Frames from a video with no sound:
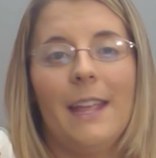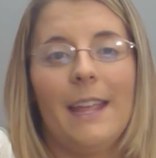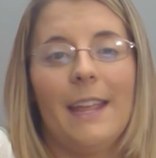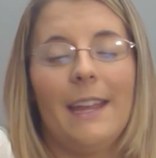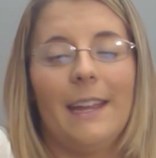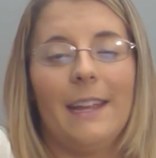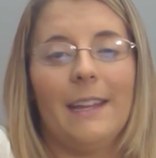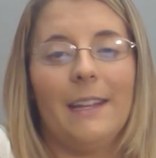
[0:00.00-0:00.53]

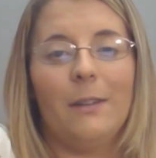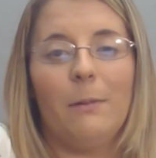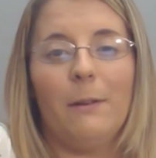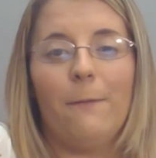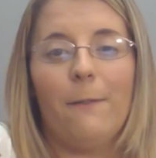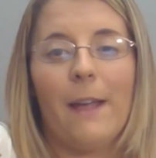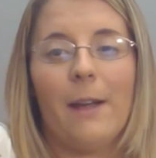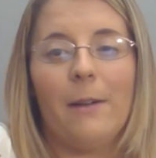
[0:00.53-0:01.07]
And we
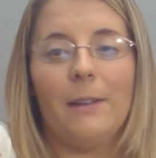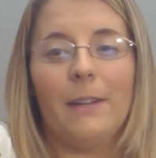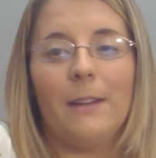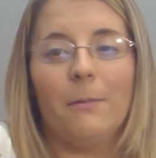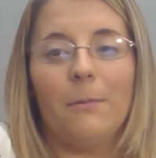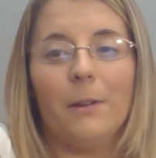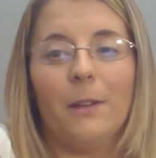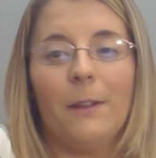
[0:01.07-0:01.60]
found
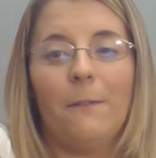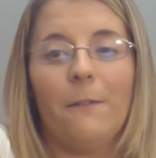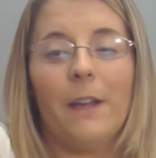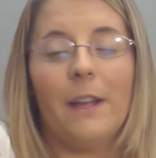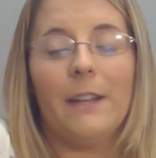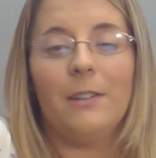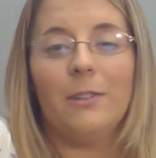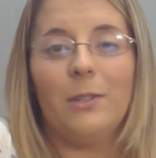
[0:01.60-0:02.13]
it really
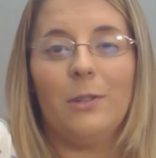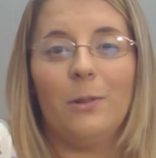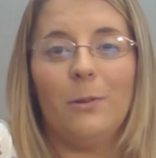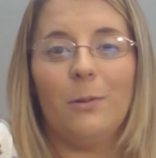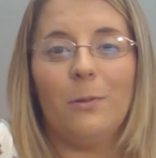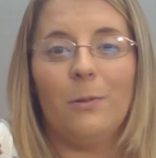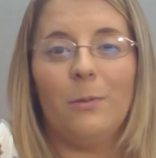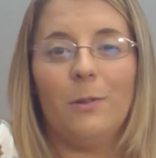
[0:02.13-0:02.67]
fun
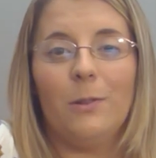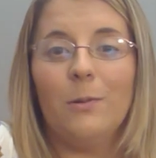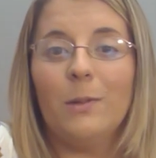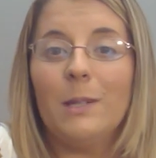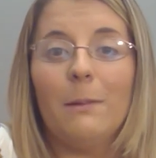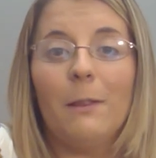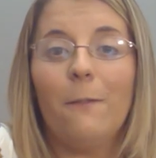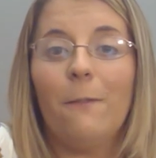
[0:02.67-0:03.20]
to do
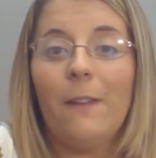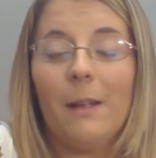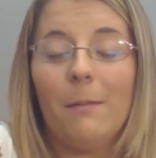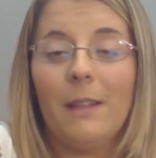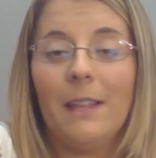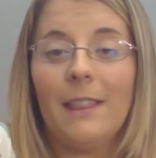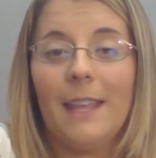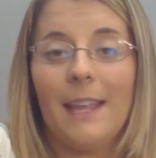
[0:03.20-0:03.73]
some of the
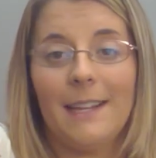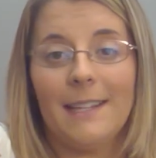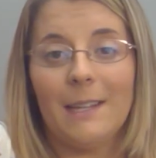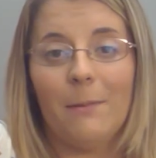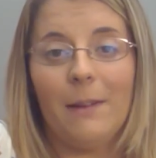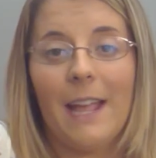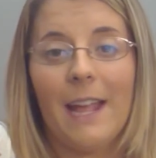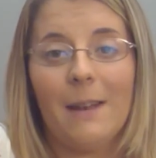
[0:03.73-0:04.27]
family things that
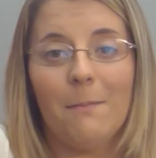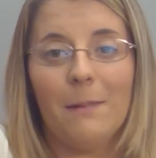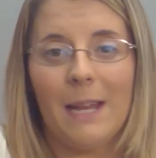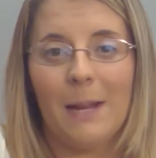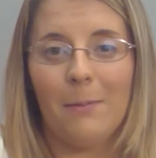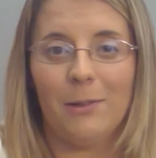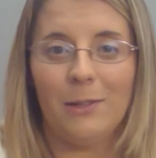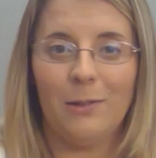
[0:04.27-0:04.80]
we hadn't been
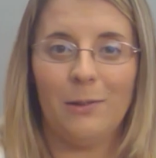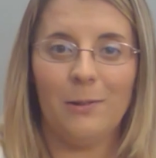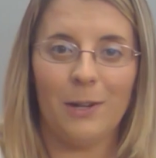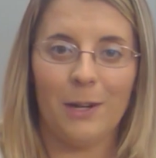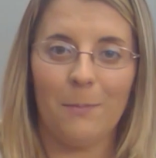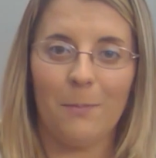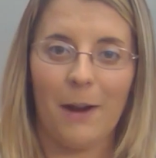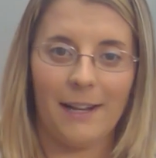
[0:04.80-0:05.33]
able to do
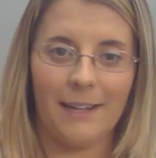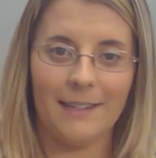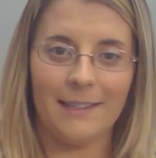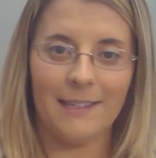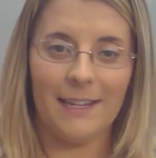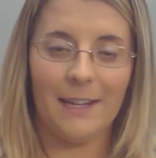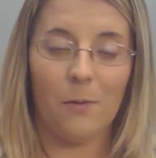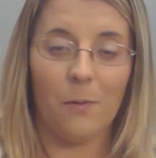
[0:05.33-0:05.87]
during
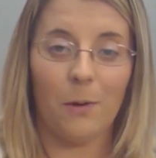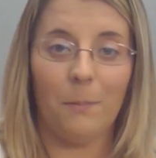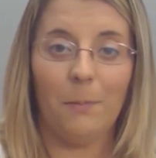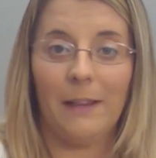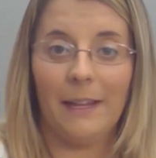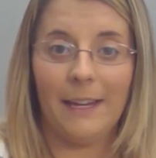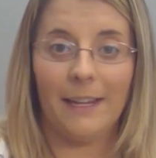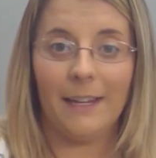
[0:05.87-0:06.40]
pregnancy, or
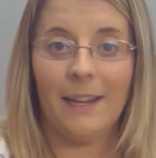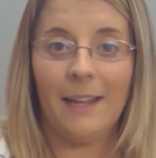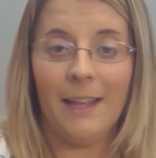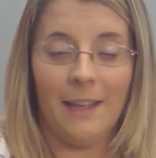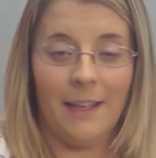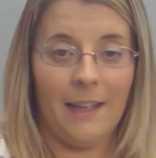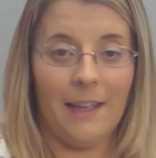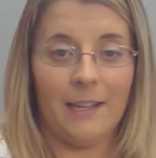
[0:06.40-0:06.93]
plan
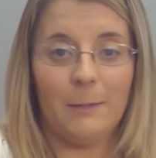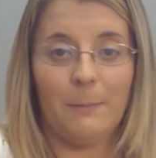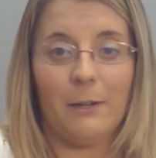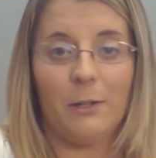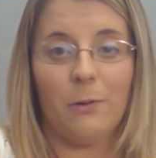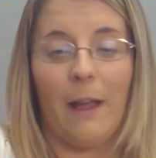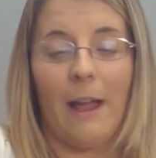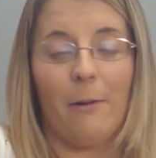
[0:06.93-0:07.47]
a
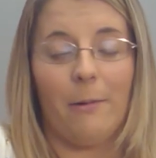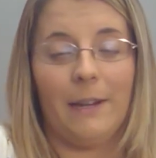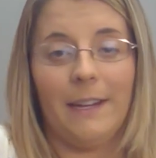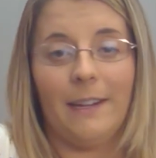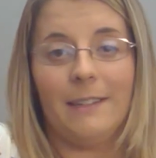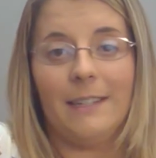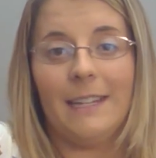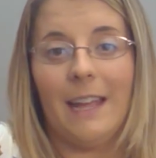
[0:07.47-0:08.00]
special
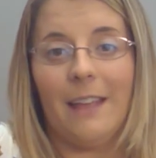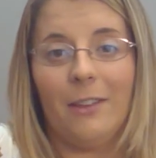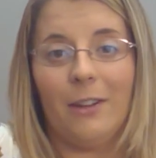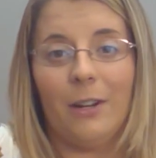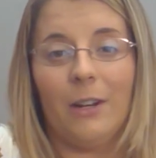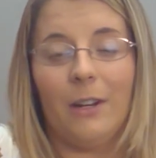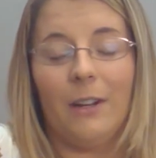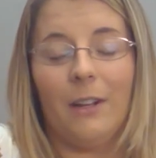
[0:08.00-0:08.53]
outing
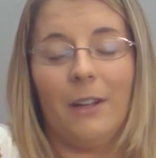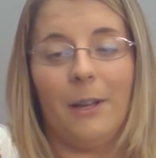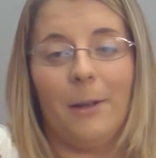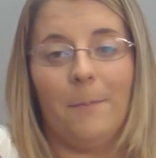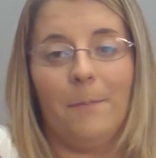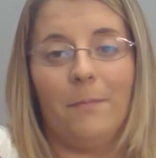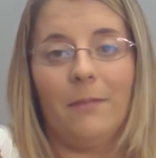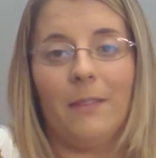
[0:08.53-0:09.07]

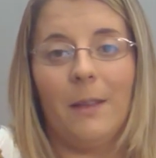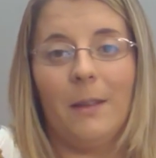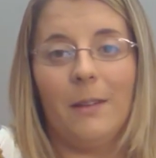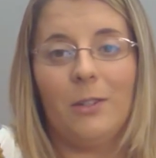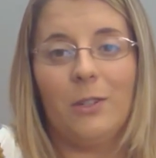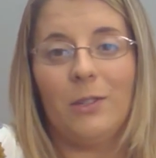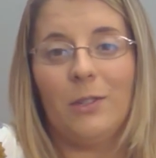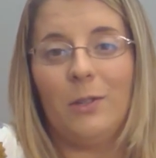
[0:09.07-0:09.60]
together,
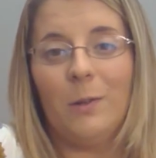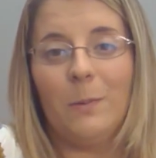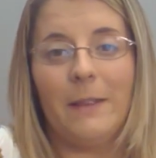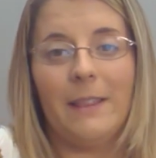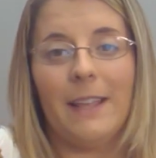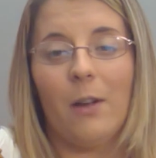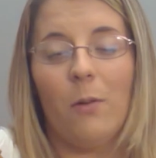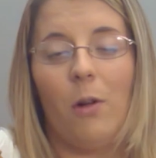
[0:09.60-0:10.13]
just to
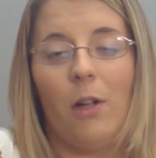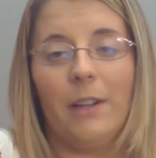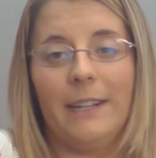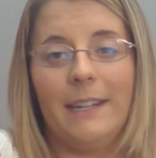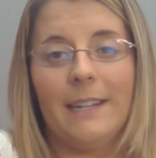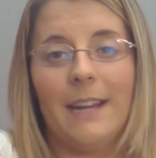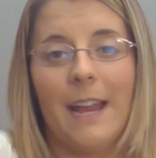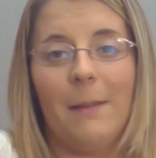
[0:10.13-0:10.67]
spend that quality
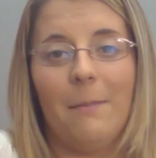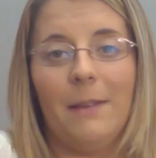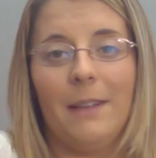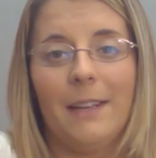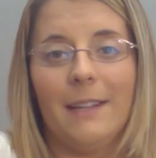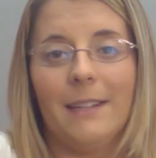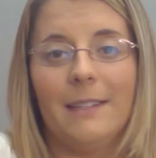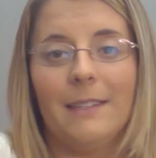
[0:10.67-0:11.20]
time,
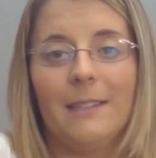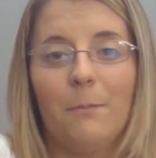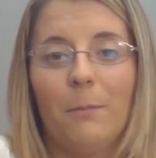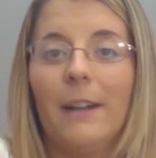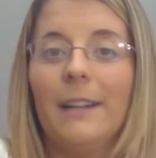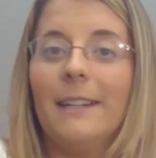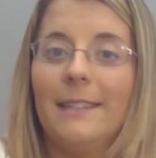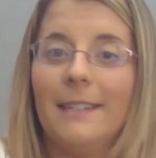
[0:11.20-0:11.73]
because
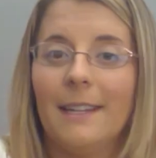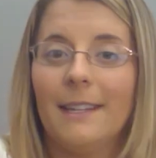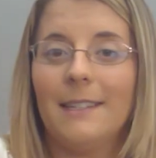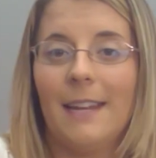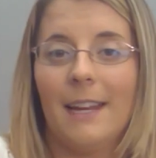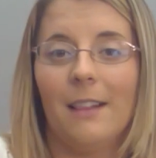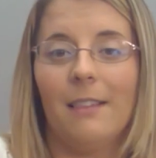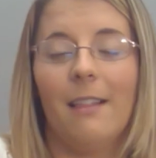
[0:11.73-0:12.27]
pregnancy does
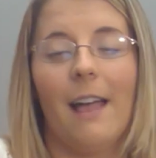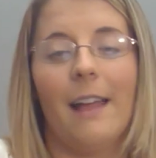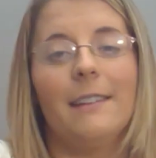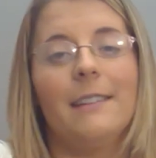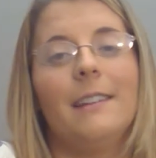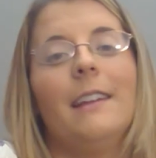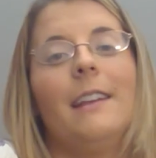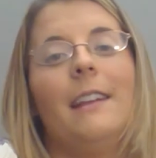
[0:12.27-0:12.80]
take a
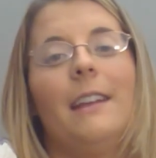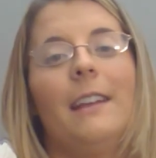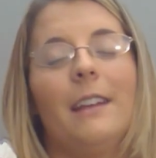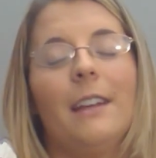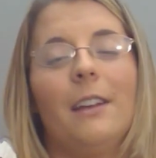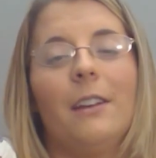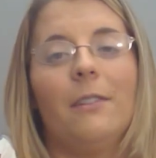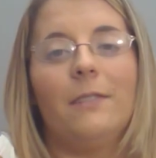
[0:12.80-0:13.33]
lot
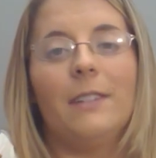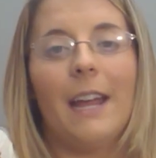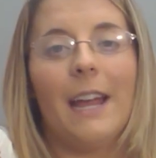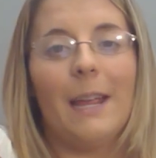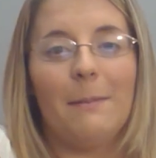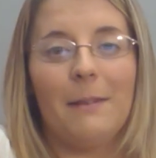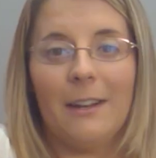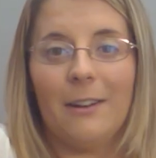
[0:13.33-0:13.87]
of
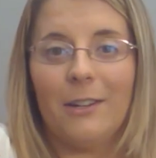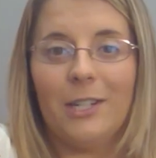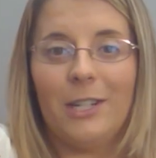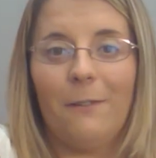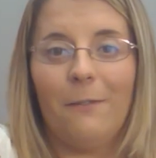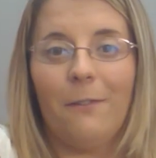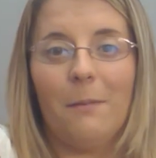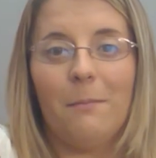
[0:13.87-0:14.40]
time and energy
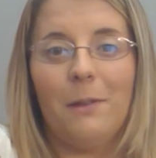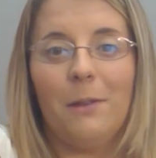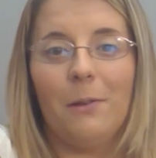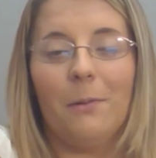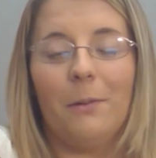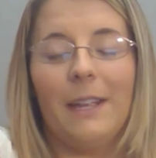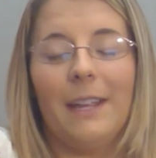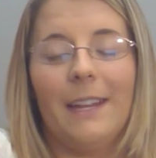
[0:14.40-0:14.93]
from
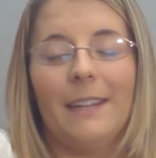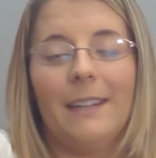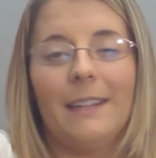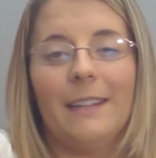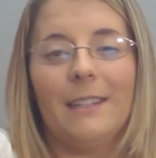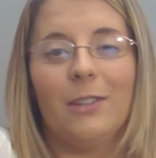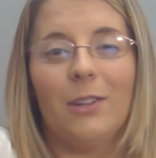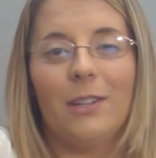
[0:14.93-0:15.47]
you, and
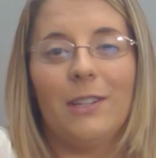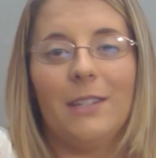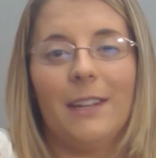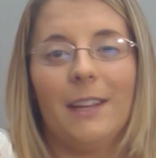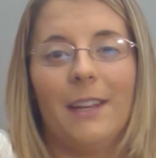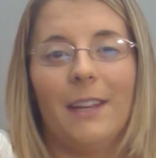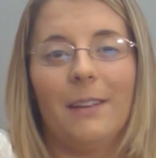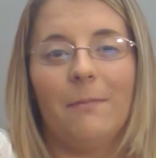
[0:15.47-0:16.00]
it's good
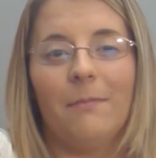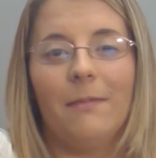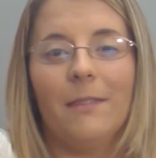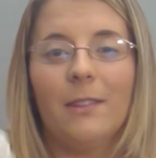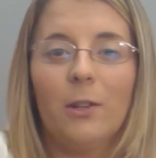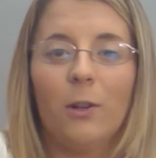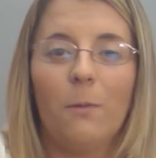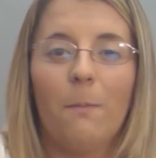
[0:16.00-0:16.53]
to
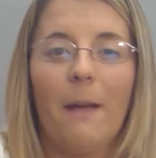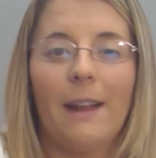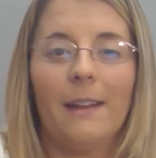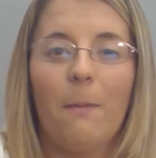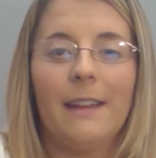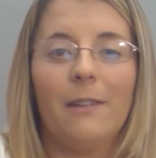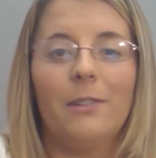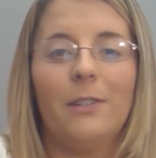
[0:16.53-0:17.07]
circle back
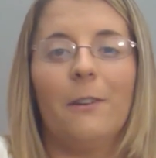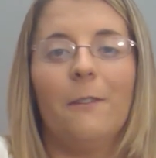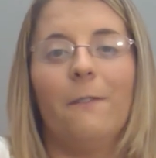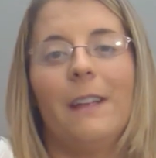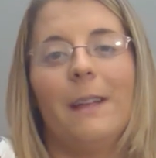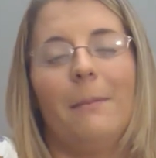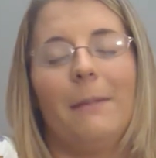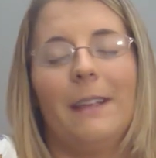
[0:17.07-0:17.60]
down to your
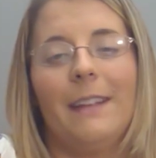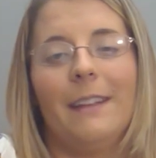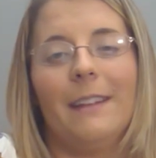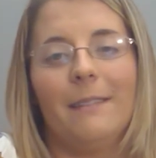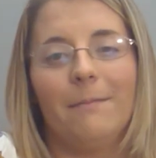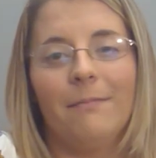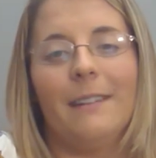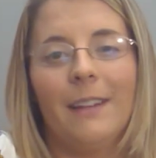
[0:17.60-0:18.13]
family
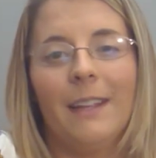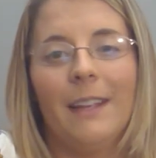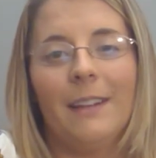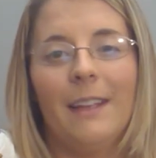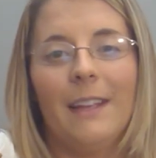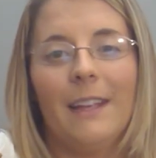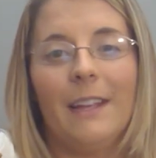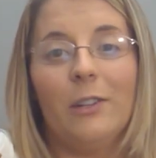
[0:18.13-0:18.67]
and
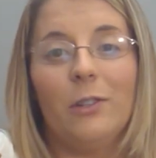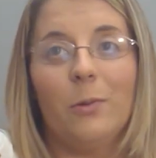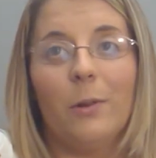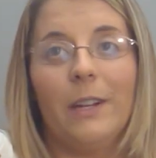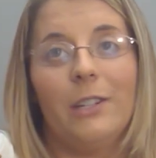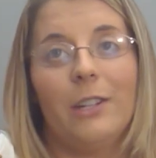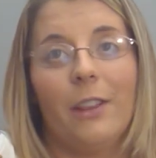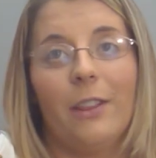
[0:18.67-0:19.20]
enjoy
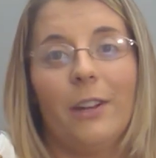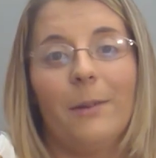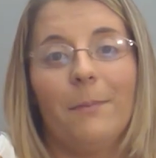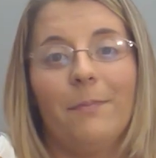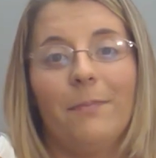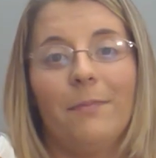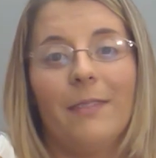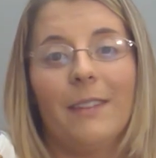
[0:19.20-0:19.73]
each
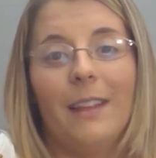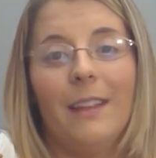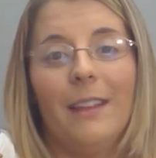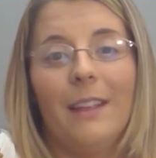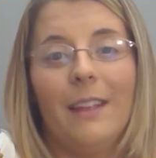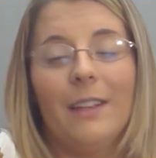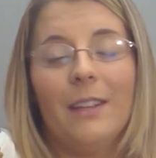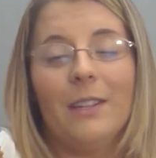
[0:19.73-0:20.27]
other.
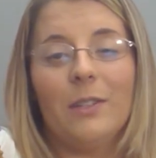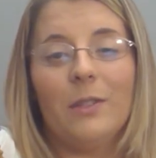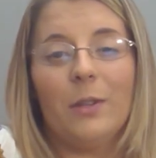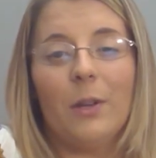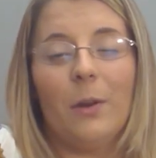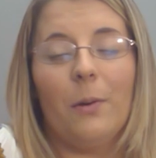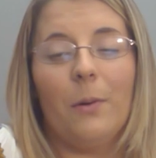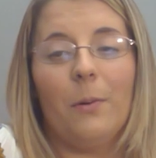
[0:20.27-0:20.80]

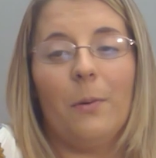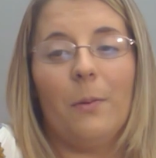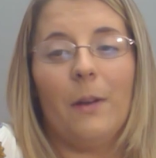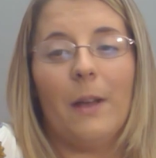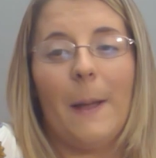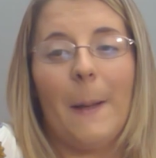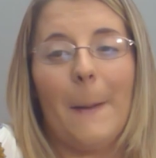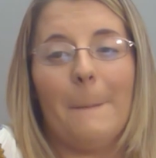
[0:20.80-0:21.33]
So
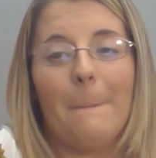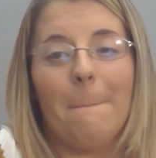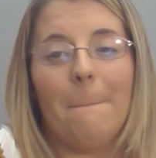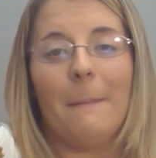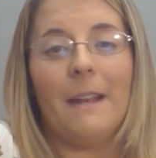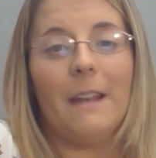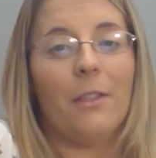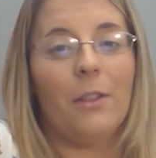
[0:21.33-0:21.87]

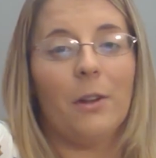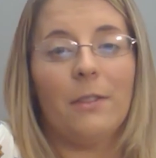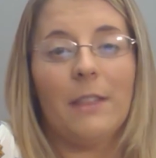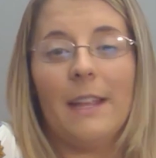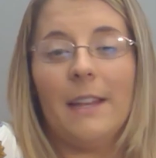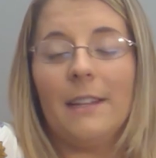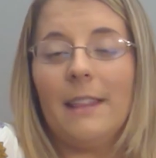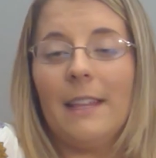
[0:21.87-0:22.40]
another
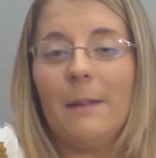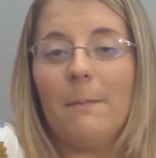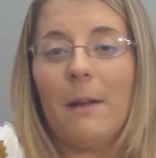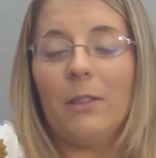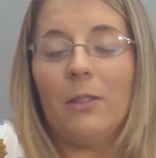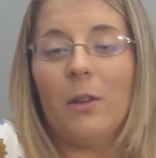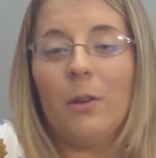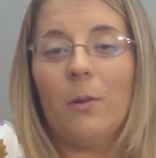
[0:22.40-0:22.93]
thing to think
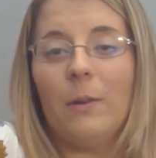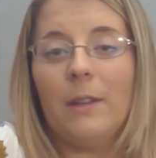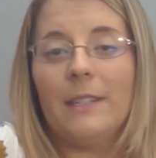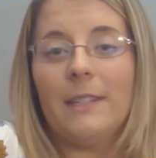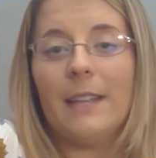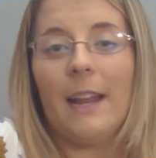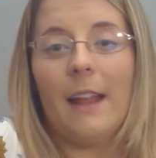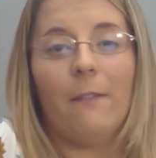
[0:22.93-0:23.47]
about, though, is
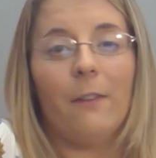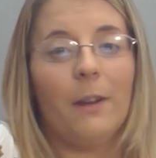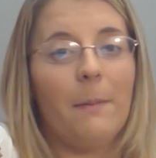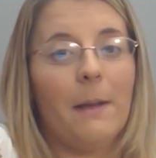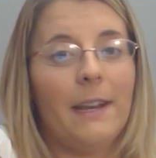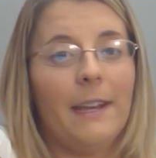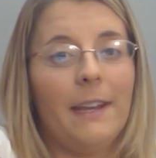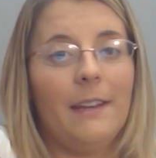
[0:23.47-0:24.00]
that
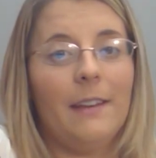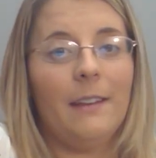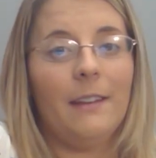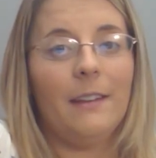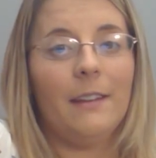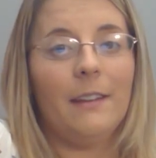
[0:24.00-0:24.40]
everybody